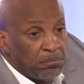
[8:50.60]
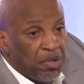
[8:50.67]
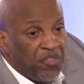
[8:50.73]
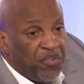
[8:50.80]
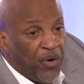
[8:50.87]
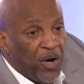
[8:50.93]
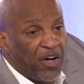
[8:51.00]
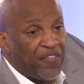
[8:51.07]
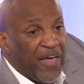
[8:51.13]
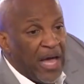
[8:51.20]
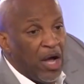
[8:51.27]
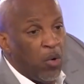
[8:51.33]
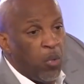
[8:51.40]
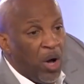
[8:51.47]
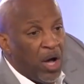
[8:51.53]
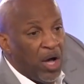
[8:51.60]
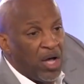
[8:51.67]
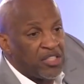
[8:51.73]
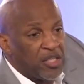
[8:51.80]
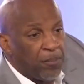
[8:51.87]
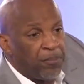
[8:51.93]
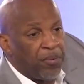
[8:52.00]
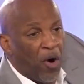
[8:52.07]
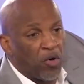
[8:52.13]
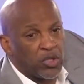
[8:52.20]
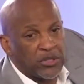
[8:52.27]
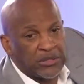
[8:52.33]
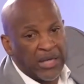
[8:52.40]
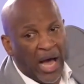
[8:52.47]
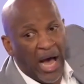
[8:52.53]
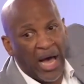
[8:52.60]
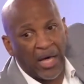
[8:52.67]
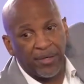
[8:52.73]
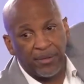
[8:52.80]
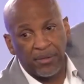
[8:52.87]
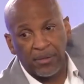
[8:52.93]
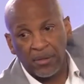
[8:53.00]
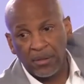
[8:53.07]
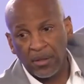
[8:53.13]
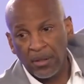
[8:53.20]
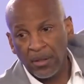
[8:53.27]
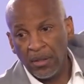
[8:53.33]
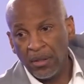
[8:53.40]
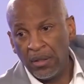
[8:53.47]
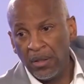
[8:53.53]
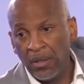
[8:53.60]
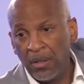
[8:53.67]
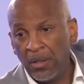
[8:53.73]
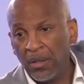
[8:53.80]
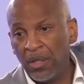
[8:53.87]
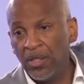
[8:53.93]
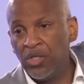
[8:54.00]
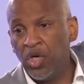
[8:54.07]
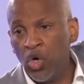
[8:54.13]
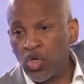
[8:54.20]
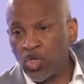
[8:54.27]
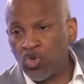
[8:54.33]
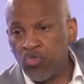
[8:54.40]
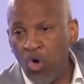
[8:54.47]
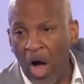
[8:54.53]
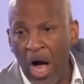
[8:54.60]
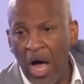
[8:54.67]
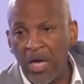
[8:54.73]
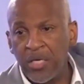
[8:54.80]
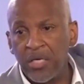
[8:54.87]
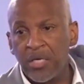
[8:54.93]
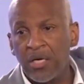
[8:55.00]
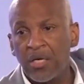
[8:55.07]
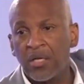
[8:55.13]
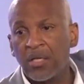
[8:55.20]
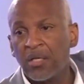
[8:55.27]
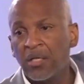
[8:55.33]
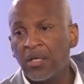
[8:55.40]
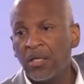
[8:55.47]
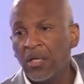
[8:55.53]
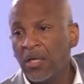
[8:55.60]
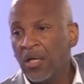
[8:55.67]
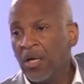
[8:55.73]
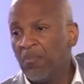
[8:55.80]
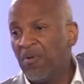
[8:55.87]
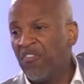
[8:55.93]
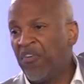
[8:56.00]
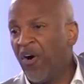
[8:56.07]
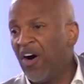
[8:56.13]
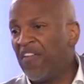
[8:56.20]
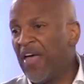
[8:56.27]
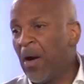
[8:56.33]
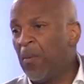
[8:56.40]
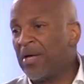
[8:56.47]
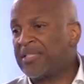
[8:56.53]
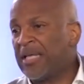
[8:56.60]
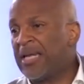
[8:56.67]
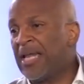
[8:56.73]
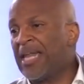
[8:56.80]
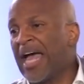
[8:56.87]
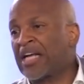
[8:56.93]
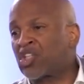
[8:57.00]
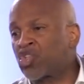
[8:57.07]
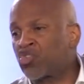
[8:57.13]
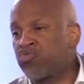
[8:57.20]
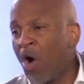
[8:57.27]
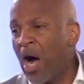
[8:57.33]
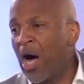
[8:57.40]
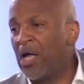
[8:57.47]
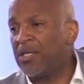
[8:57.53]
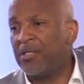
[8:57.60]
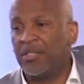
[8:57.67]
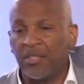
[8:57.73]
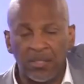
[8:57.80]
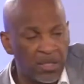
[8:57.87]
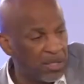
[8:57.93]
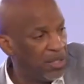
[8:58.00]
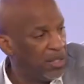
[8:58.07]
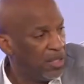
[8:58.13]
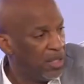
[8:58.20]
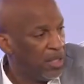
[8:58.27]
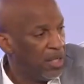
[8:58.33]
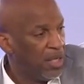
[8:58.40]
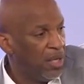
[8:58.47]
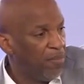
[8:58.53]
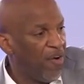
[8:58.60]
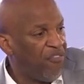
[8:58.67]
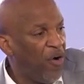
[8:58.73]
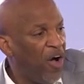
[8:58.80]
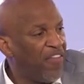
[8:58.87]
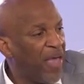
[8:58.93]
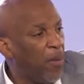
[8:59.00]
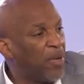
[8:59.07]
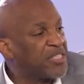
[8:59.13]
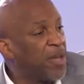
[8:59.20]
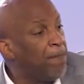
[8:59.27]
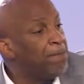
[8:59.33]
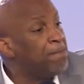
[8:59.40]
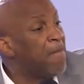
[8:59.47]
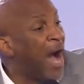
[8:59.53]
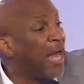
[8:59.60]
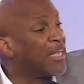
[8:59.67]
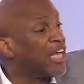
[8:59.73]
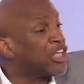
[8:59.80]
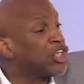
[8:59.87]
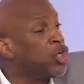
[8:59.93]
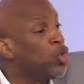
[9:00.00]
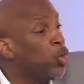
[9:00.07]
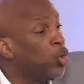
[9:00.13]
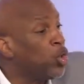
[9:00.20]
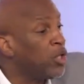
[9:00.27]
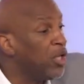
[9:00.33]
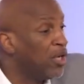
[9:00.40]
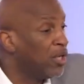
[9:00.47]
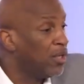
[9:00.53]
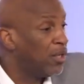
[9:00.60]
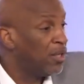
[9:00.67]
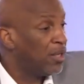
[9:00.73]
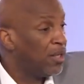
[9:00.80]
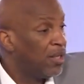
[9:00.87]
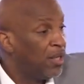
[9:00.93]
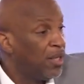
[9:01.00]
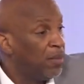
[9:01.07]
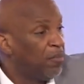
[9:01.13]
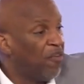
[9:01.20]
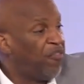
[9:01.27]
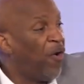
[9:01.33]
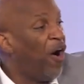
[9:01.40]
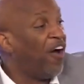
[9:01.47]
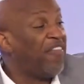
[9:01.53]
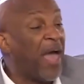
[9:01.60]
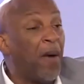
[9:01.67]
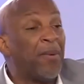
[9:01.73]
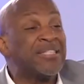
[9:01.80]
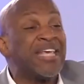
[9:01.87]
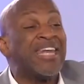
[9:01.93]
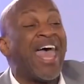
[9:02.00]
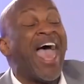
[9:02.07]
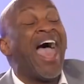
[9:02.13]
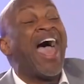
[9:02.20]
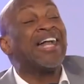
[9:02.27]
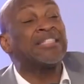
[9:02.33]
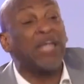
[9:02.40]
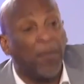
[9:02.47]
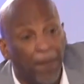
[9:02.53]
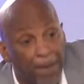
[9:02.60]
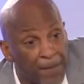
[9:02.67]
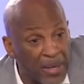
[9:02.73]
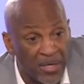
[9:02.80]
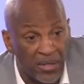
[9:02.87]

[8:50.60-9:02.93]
Before there was a proton, a neutron, before there was an electron, before there was a molecule, before there was an atom,